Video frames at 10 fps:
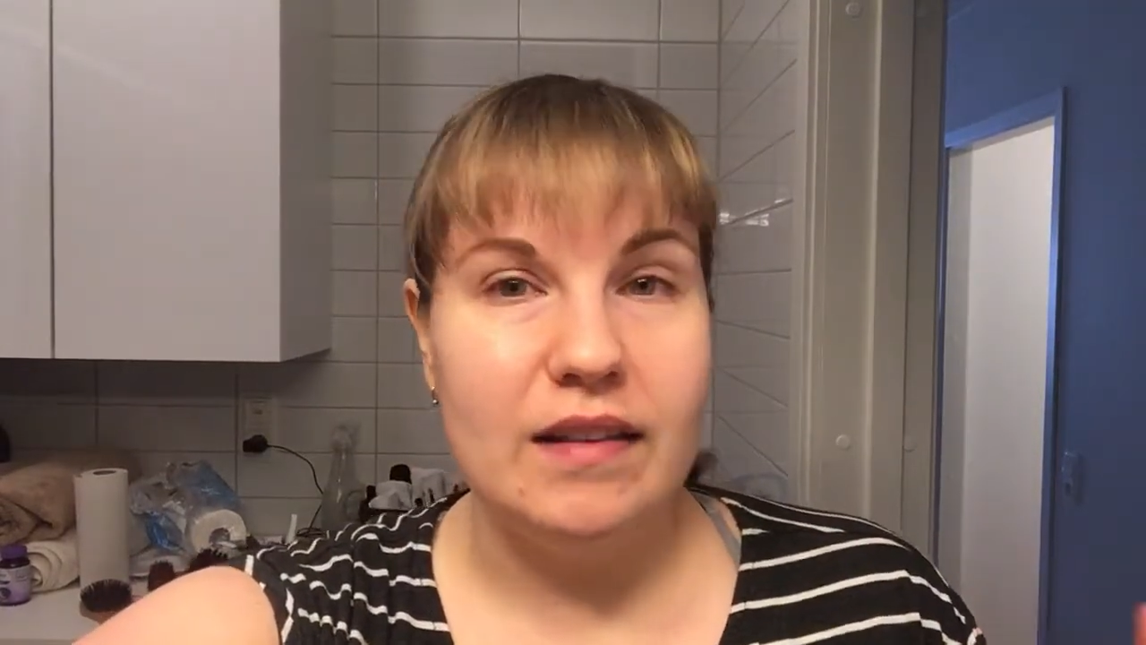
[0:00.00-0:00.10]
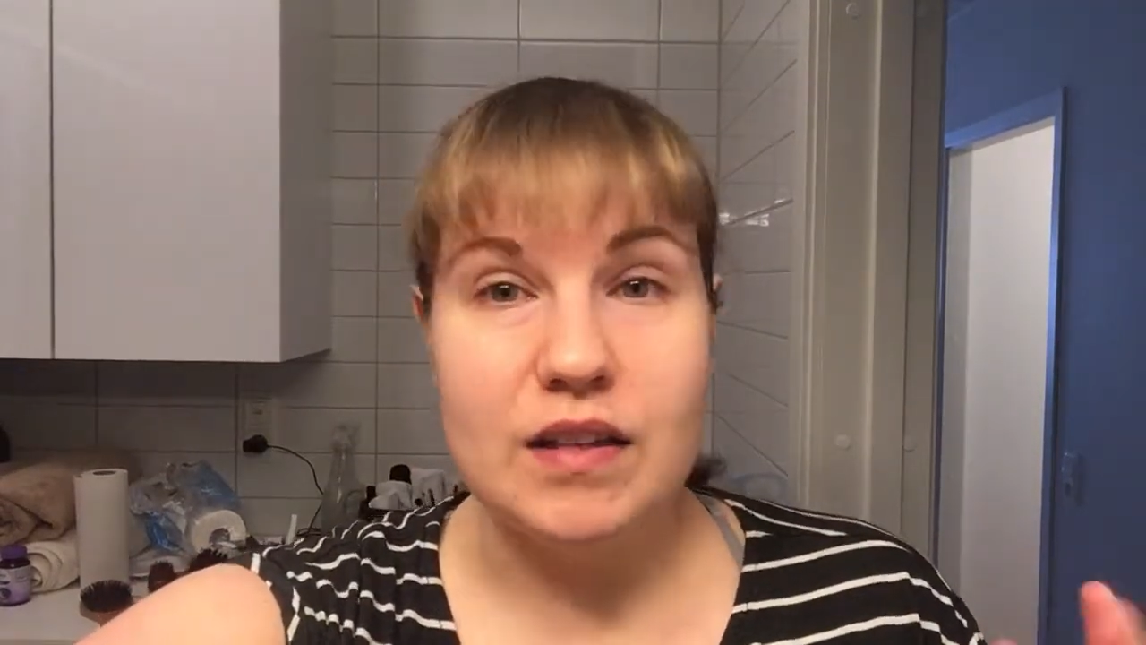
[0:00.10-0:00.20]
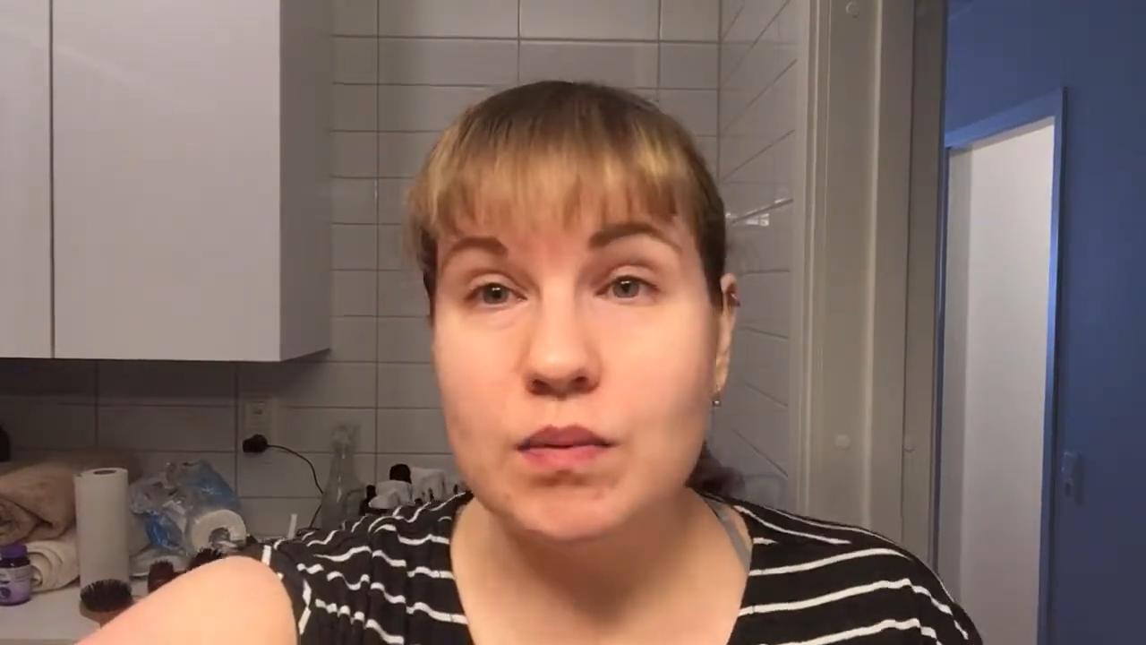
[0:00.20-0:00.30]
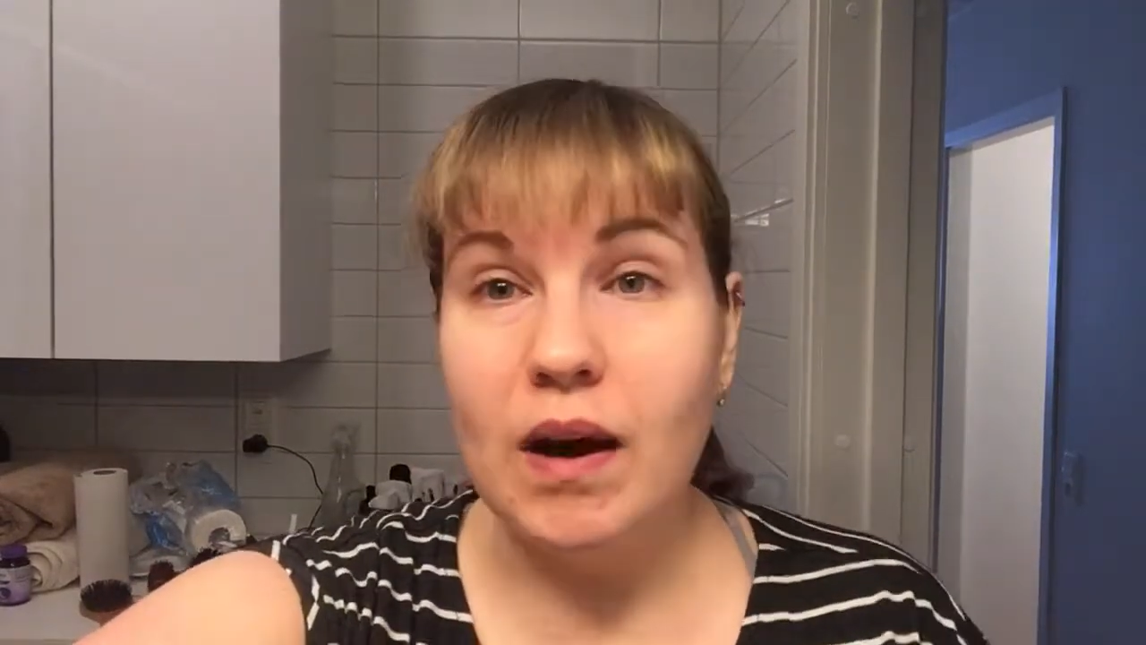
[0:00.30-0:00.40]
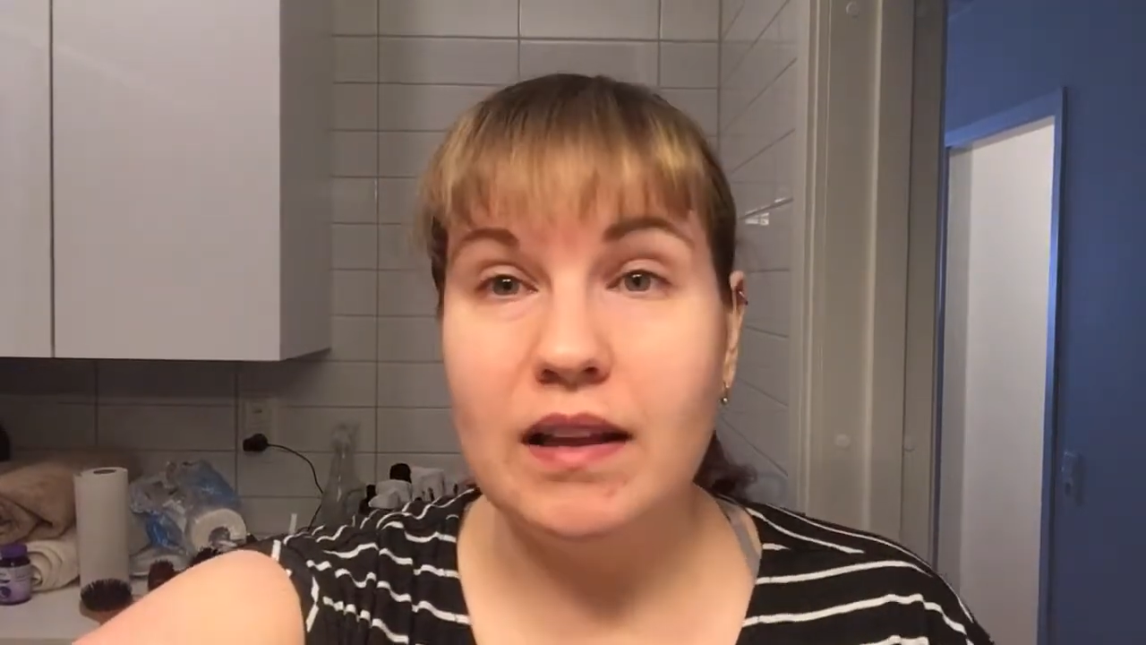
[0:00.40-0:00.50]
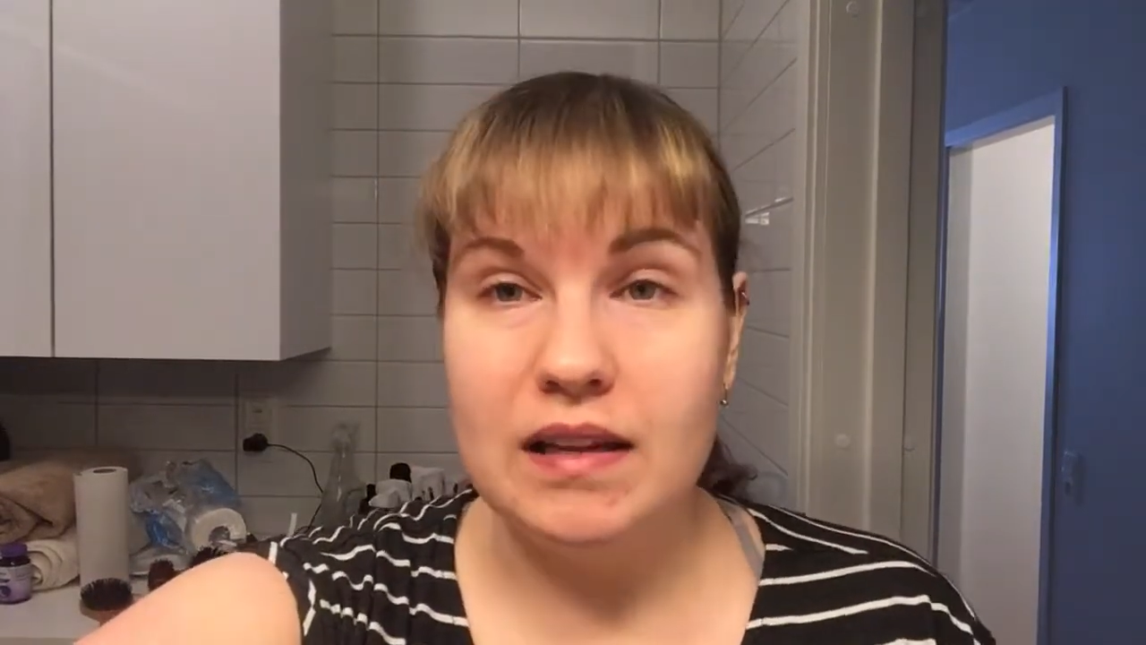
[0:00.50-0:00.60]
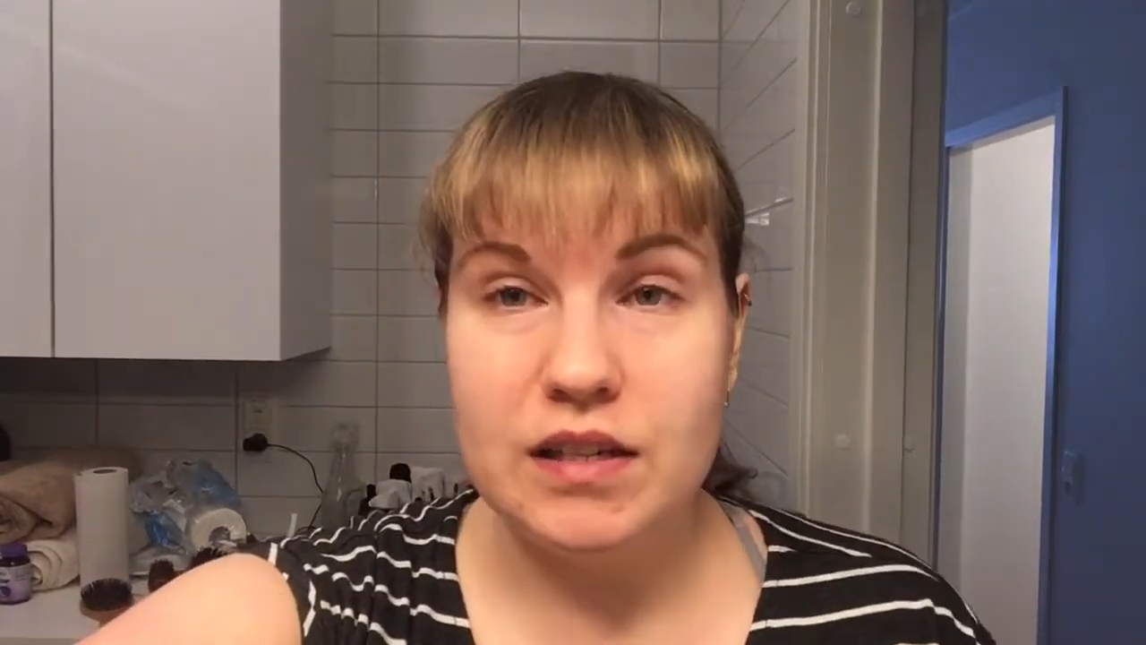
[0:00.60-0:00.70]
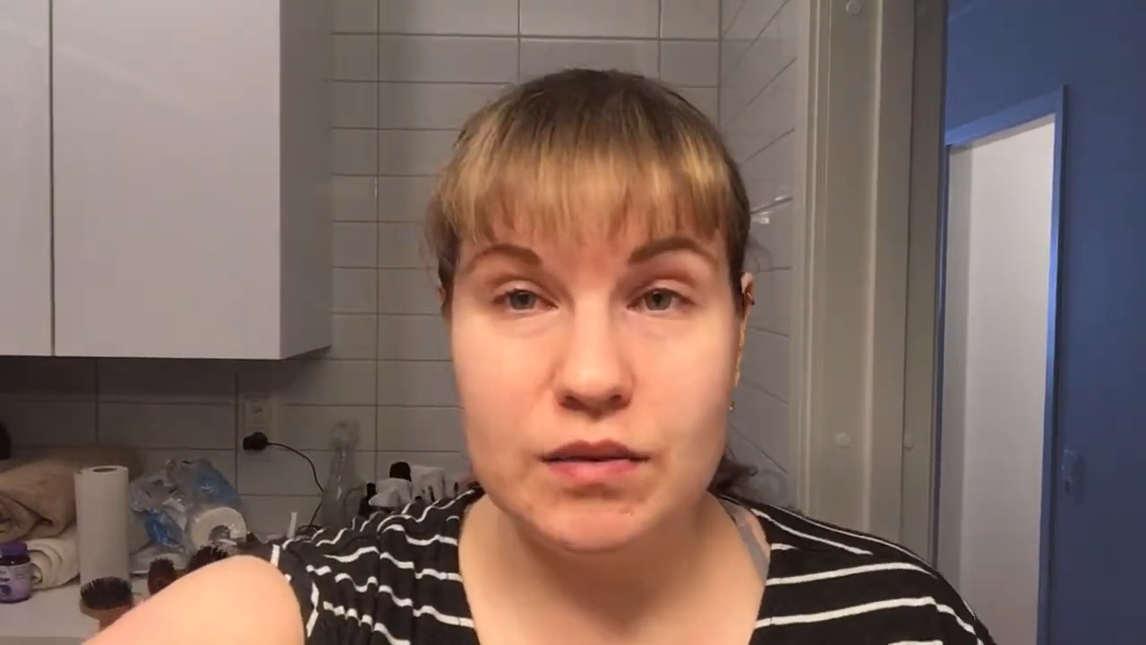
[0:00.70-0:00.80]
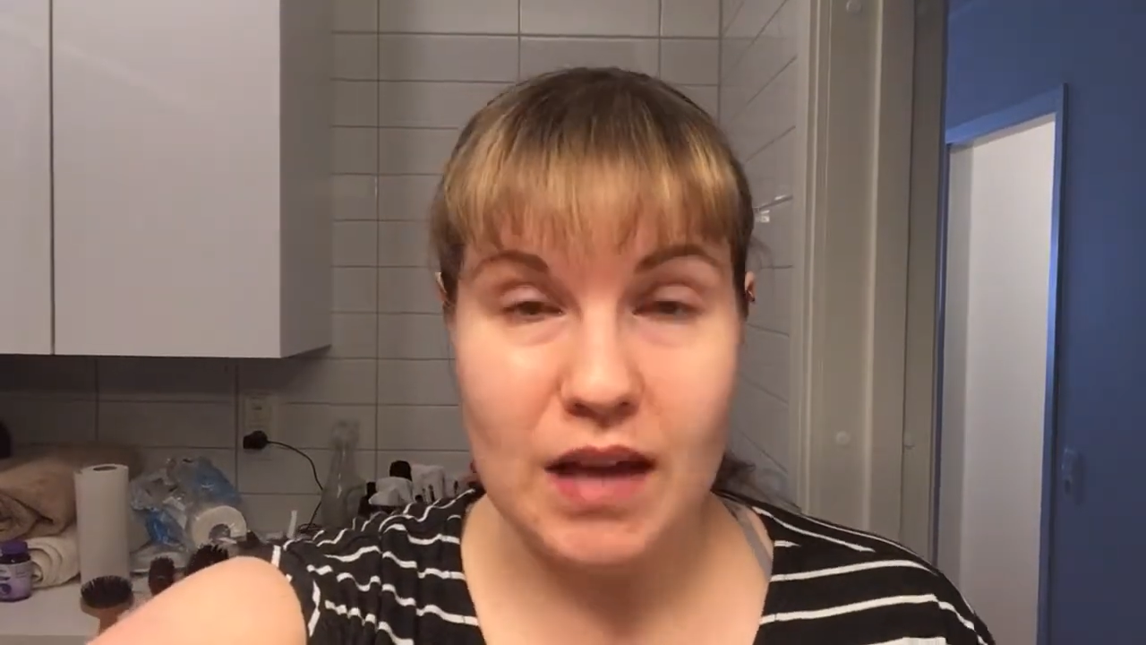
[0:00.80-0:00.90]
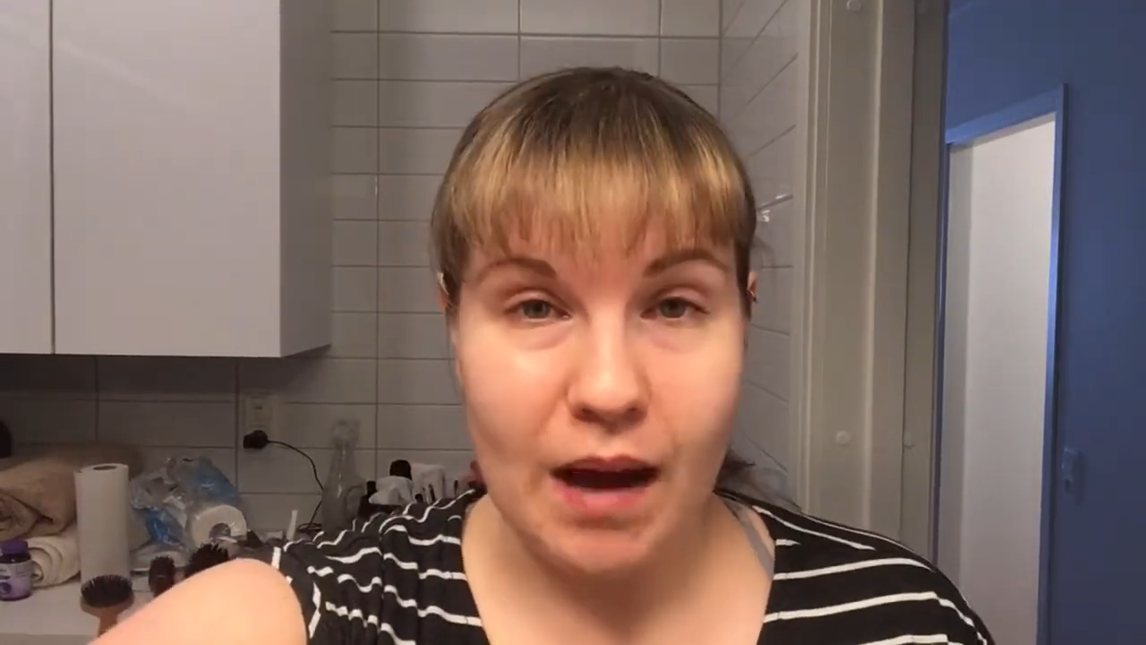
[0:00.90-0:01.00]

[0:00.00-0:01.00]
that's why I like to use